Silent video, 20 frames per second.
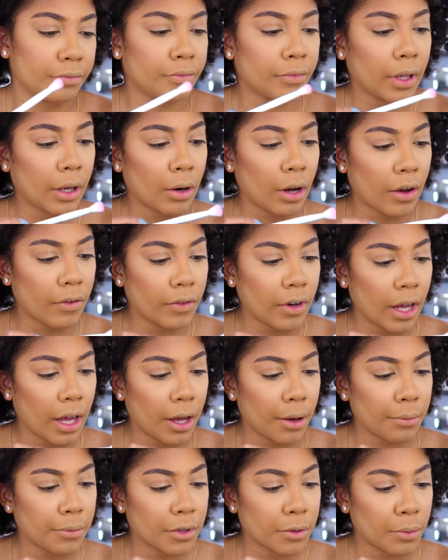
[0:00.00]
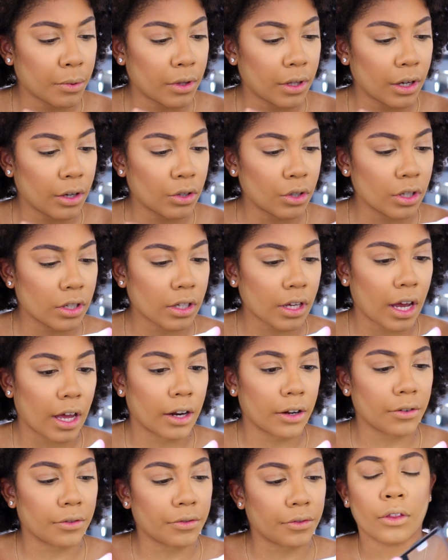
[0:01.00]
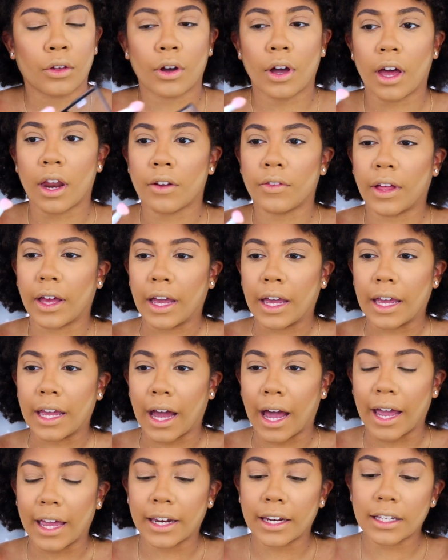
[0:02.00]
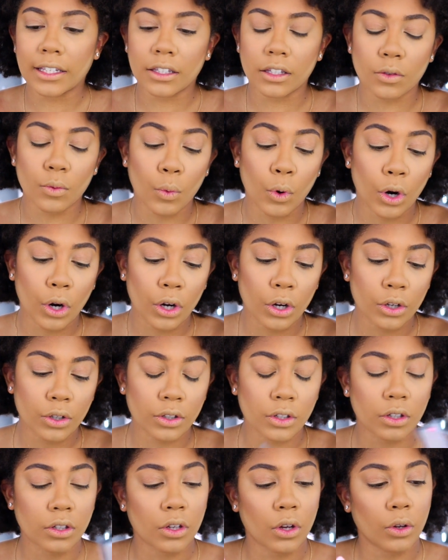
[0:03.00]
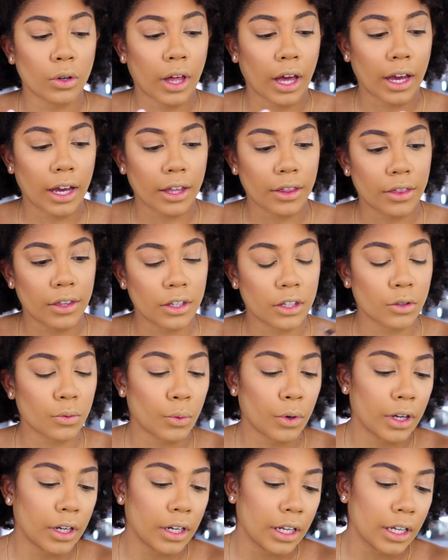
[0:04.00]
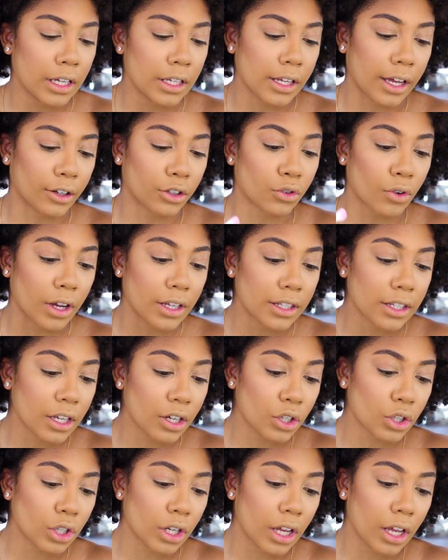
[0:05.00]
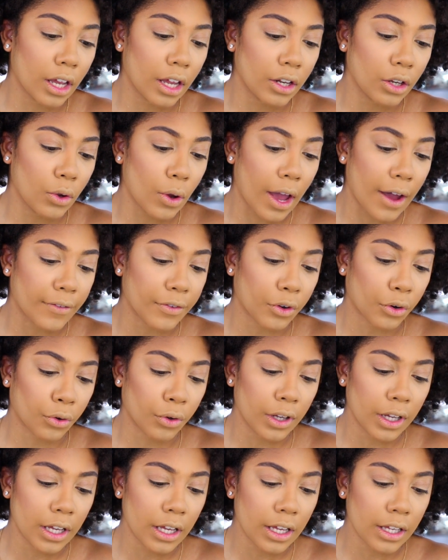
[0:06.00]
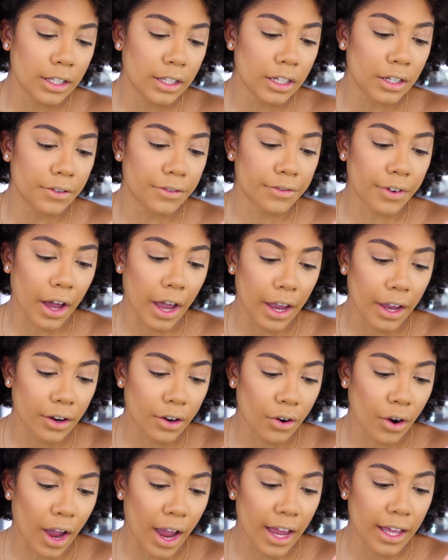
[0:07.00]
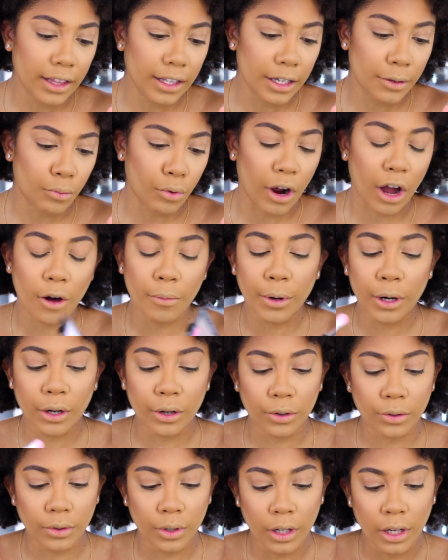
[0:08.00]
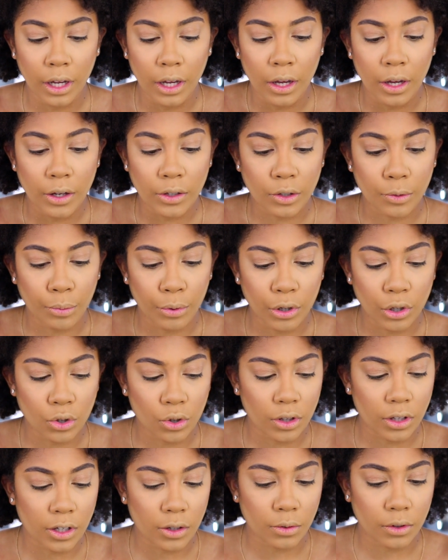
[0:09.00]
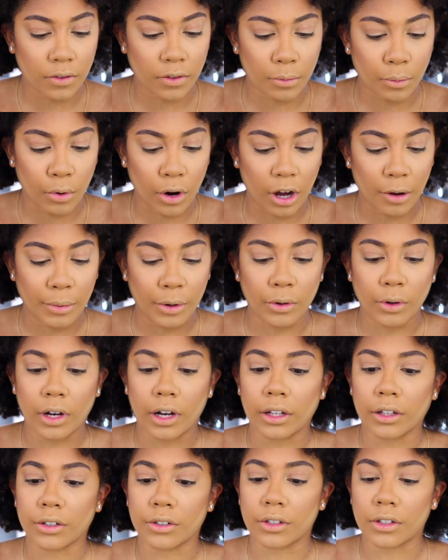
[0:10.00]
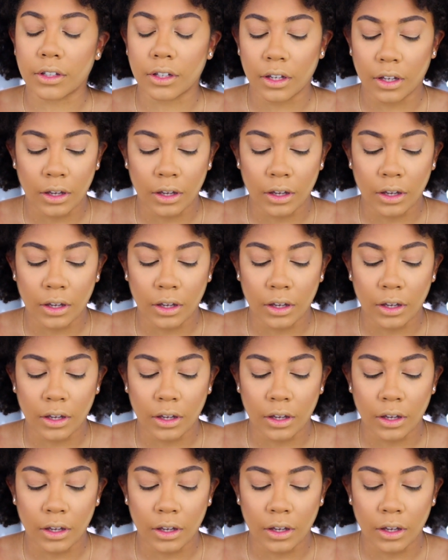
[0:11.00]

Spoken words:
they don't have names, but they're kind of like guidance words. So like this one is like transition, you have crease, definer, eyelid, brow bone. So I'm pretty sure this is one of the brow bone colors.